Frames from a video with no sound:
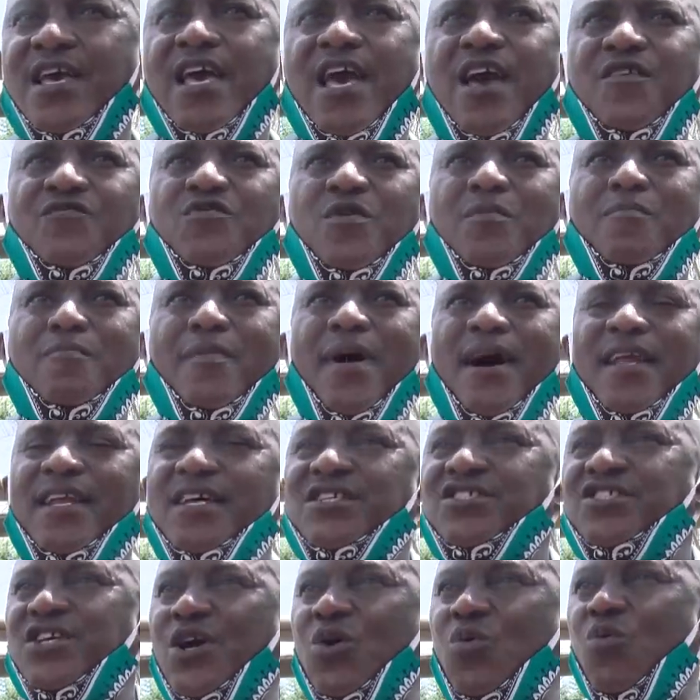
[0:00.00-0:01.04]
if you
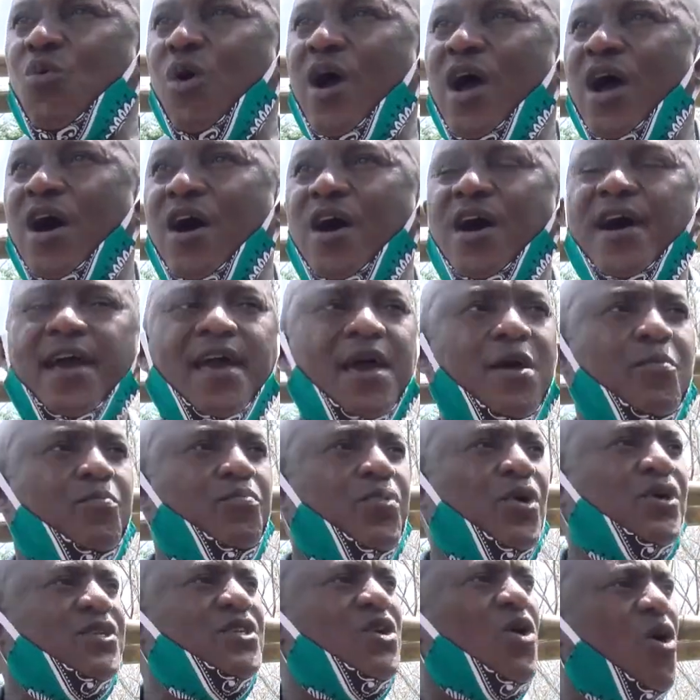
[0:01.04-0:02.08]
manage it well
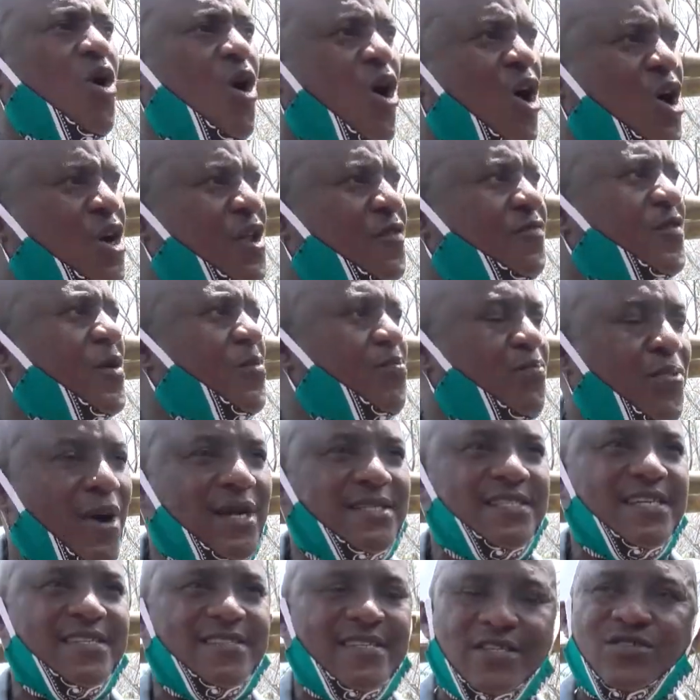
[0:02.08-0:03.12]
and put in all of the
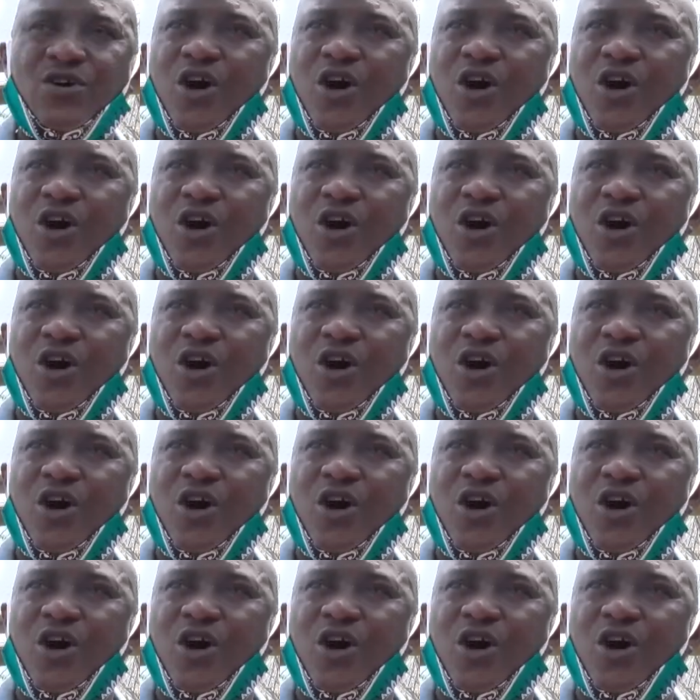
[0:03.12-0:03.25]
practices,